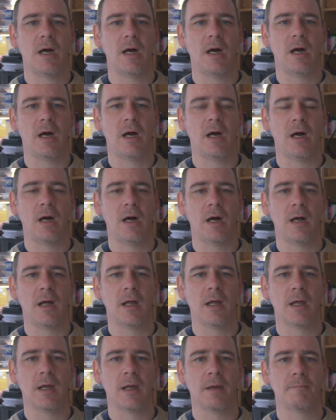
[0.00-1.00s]

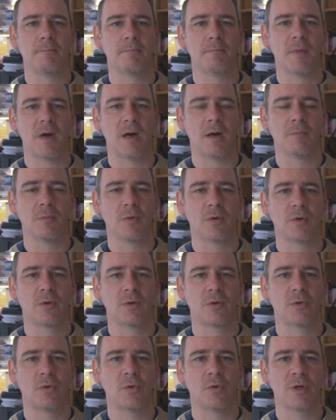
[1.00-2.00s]
I'm
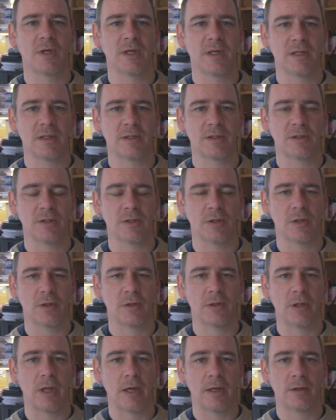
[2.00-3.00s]
going to need to
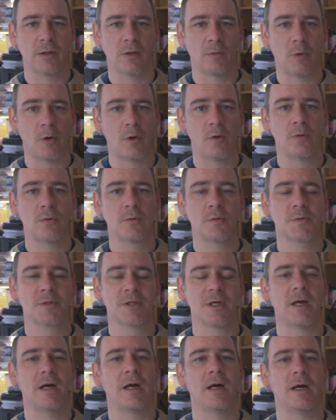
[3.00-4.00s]
line the
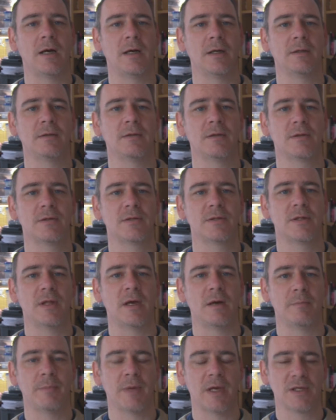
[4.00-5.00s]
walls, and
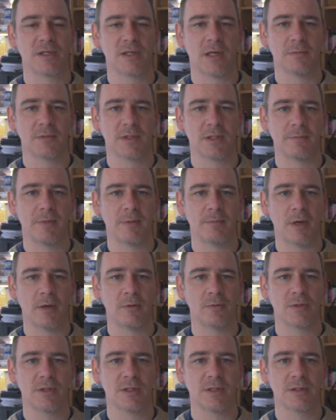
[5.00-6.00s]
that bench has to be
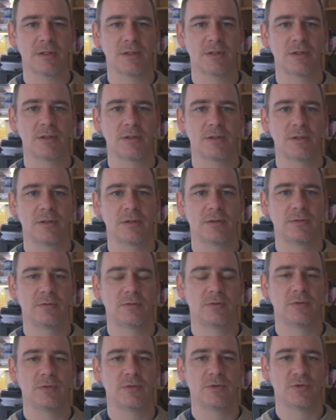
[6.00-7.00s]
mounted
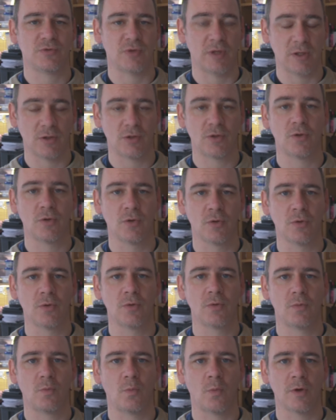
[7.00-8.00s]
straight to
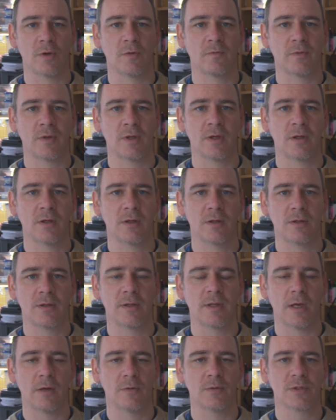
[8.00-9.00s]
one of the
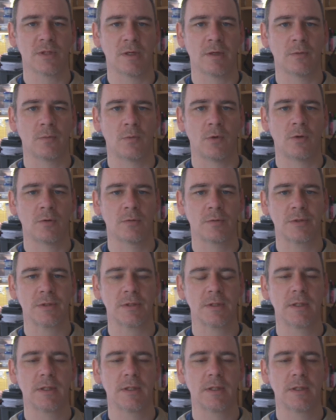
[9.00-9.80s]
outside walls.